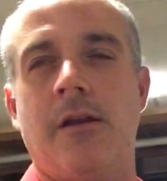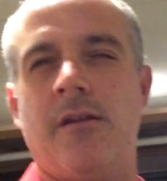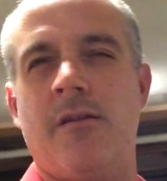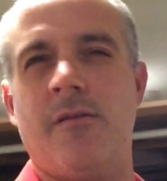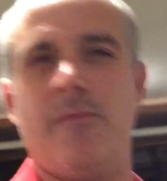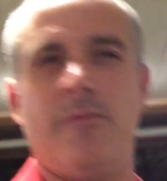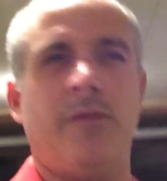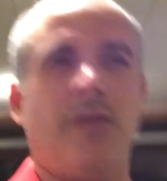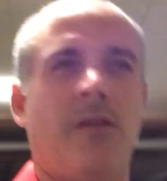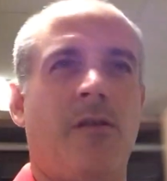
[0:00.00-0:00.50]
at
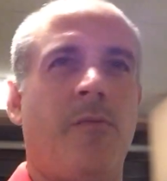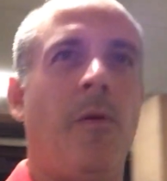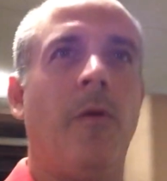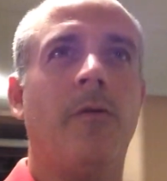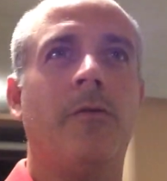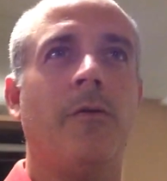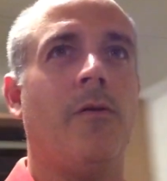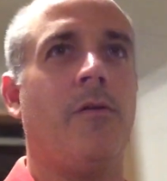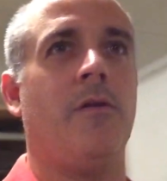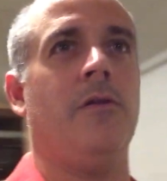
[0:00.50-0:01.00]
us and just
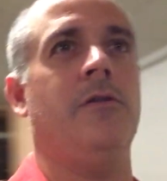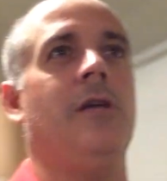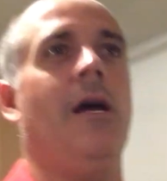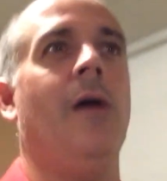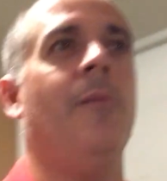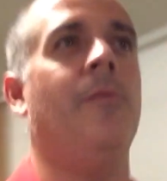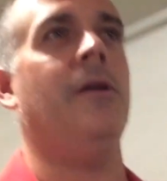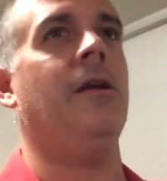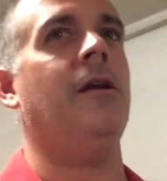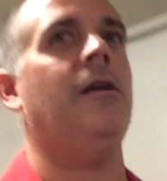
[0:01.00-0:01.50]
spoke to us in
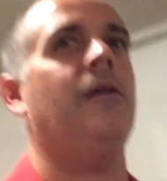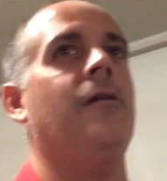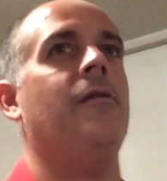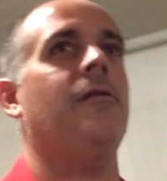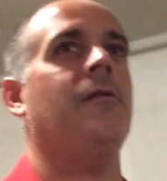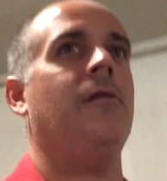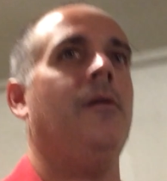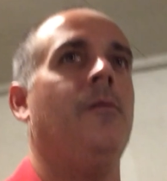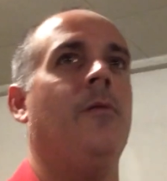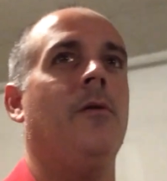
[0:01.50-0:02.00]

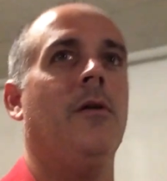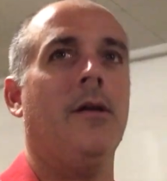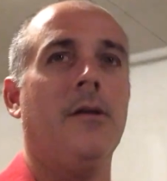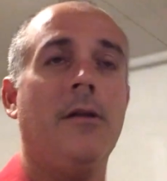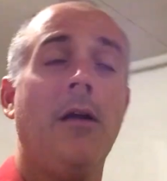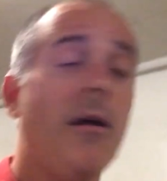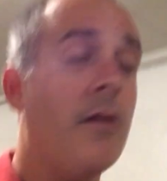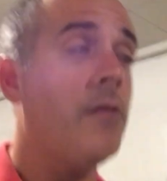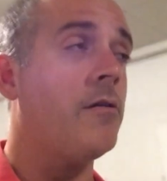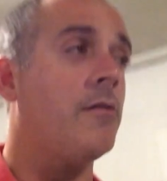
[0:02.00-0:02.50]
Japanese. And we're like,
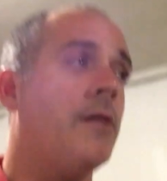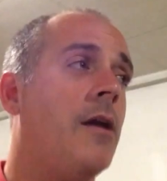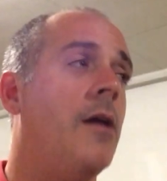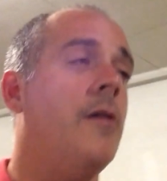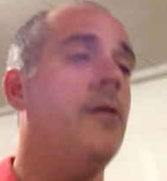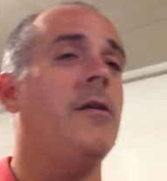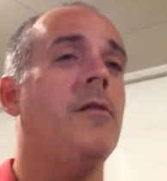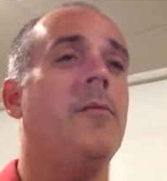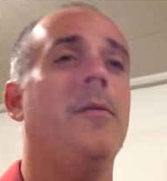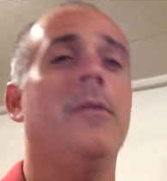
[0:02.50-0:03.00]
no, it's okay,
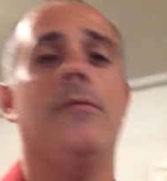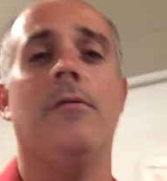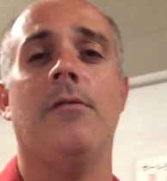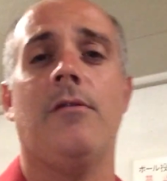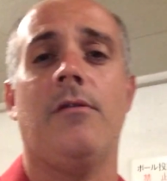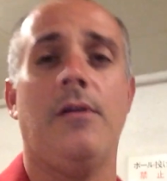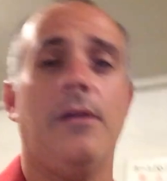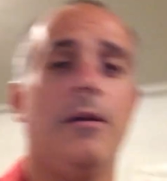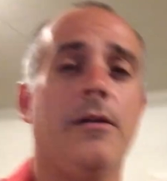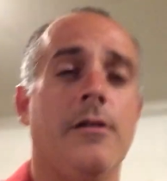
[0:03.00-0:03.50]
you can speak to
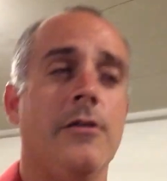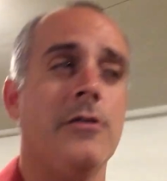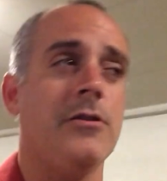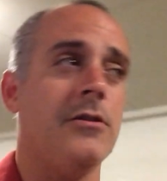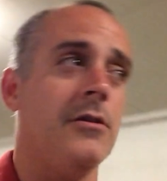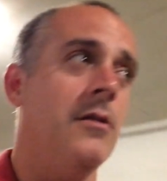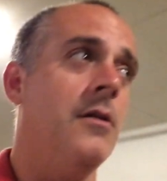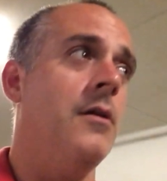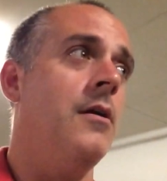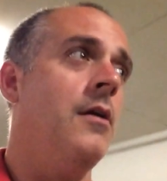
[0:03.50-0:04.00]
us in
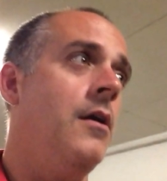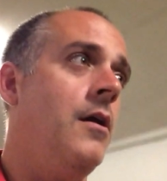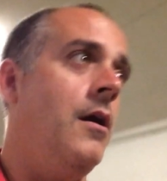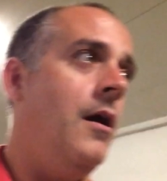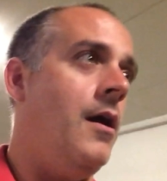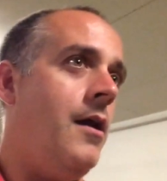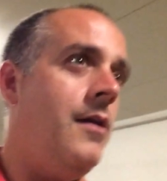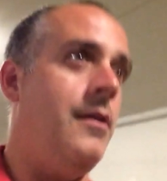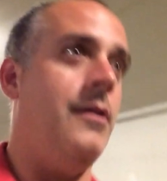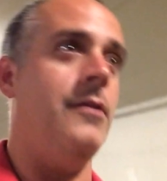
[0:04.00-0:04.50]
English.
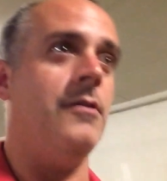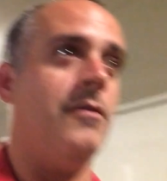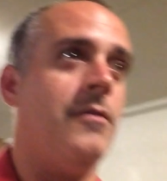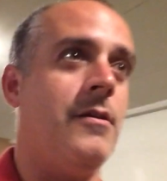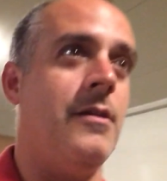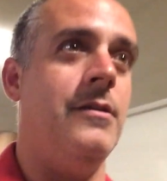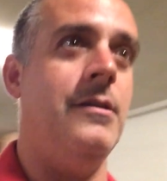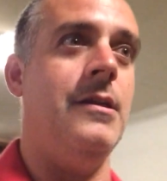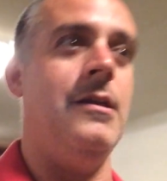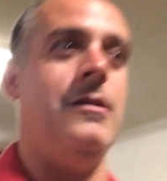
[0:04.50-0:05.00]
And he
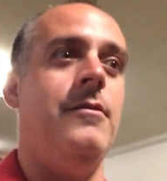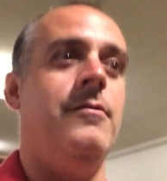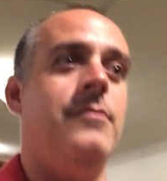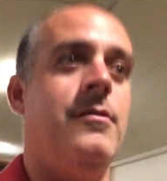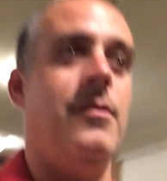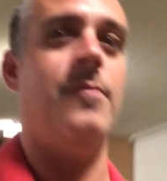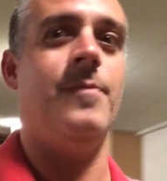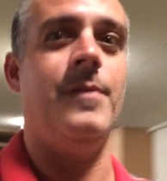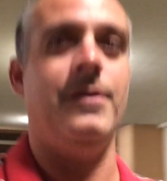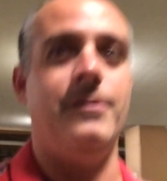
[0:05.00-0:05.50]
just continued
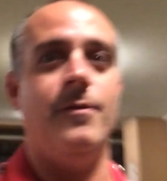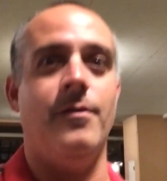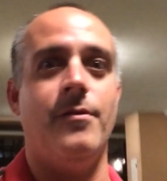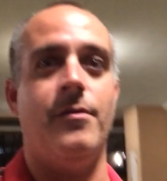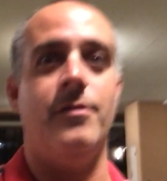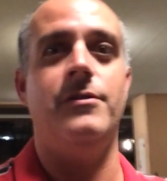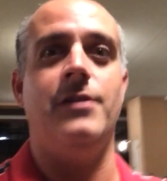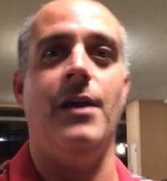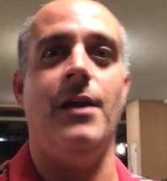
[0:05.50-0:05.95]
to speak to us in